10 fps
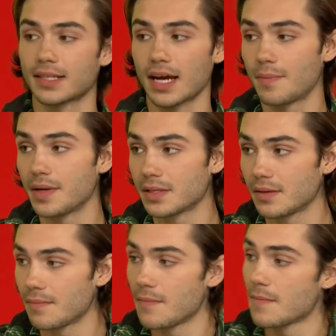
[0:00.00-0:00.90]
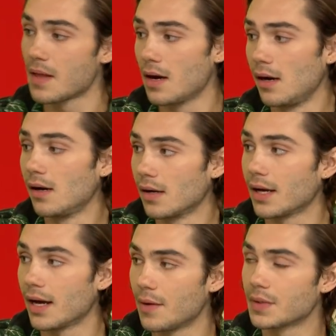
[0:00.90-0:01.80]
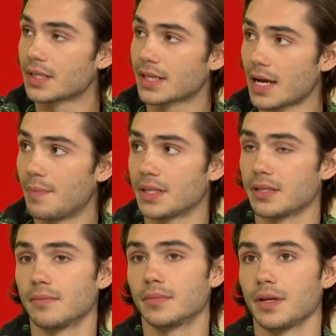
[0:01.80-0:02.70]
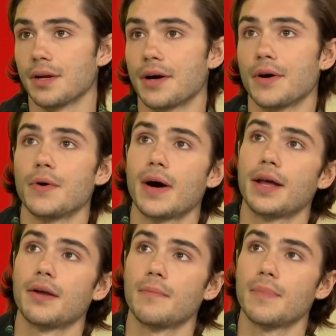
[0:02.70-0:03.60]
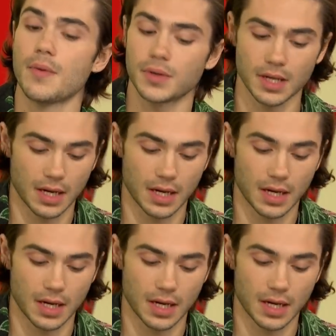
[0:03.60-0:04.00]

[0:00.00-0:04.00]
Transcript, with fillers: escapism. Shutting yourself away. Mm. Yeah, it was escapism, denial, and um, there was